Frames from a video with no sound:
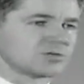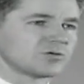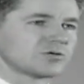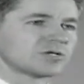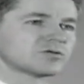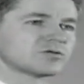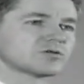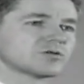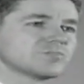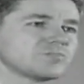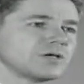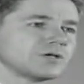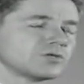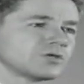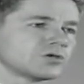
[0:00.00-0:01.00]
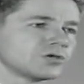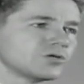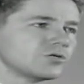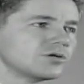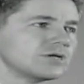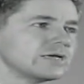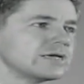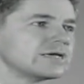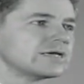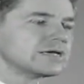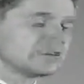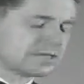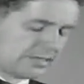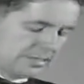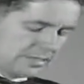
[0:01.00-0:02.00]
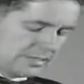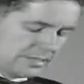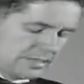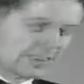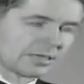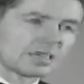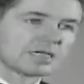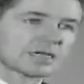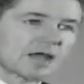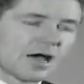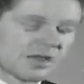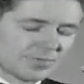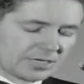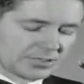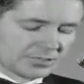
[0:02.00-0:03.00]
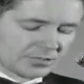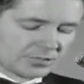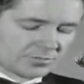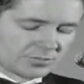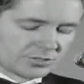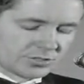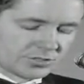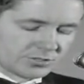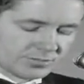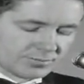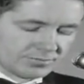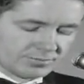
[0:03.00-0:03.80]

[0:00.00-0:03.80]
We want to compete with you in economic terms.